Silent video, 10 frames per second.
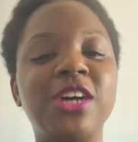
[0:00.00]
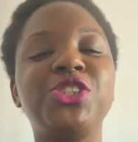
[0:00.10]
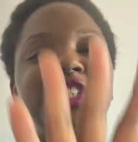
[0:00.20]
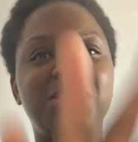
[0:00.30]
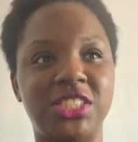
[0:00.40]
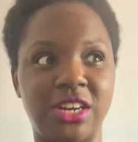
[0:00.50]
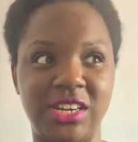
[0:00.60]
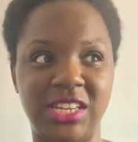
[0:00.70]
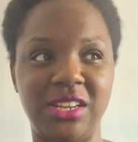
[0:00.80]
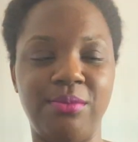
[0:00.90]
how she
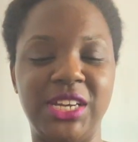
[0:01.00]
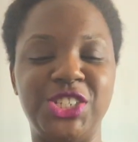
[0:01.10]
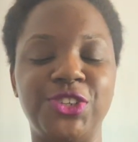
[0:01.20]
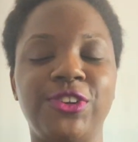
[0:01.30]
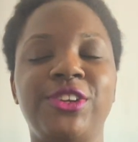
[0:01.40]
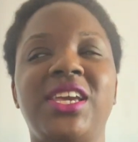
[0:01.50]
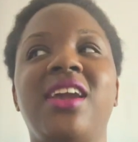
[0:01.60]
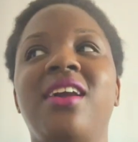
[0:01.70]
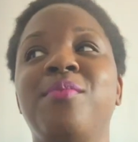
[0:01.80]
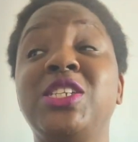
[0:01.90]
started in my
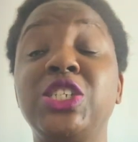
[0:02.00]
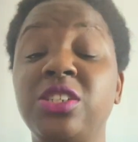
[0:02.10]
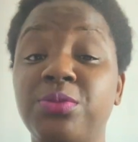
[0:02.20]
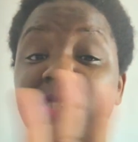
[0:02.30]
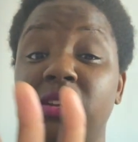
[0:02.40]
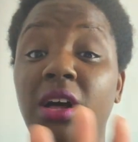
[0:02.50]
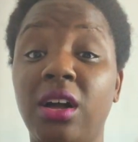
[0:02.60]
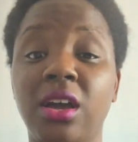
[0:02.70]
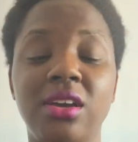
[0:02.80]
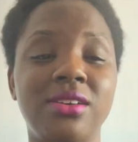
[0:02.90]
journey. My journey was
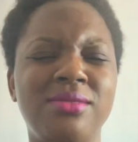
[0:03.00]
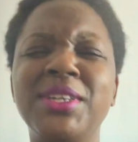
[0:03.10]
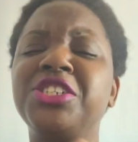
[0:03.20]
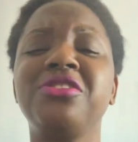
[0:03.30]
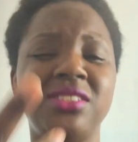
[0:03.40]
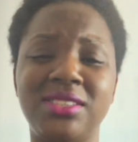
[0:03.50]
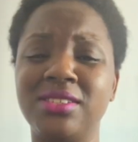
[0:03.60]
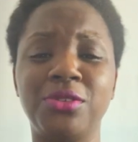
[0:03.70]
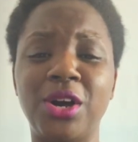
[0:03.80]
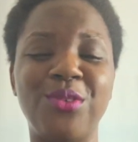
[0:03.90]
long. My journey is
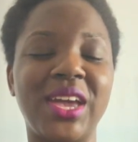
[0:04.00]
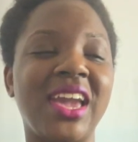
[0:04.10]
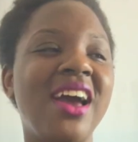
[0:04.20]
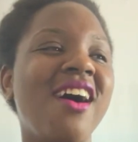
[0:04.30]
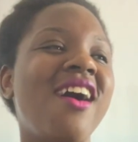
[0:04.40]
still going.